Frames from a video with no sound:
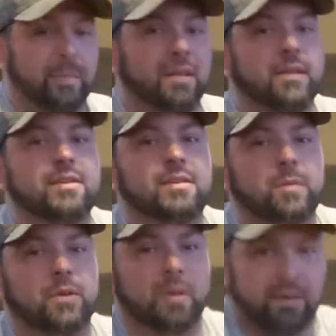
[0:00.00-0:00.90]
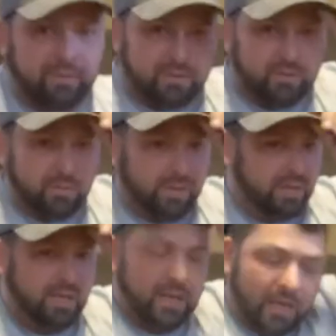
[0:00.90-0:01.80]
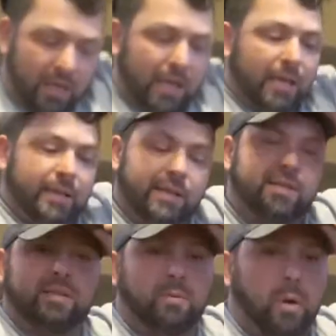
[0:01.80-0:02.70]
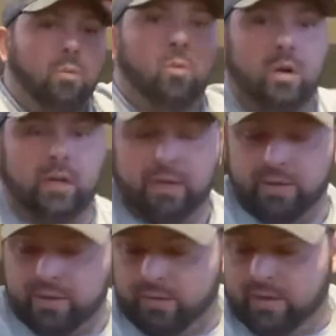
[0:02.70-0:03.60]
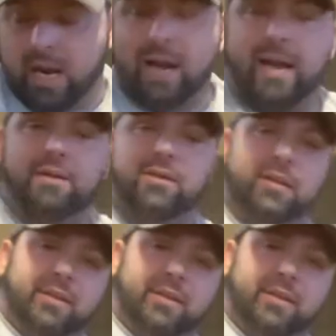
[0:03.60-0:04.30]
mean this is what you have to do, but this is what we're going to do, and I actually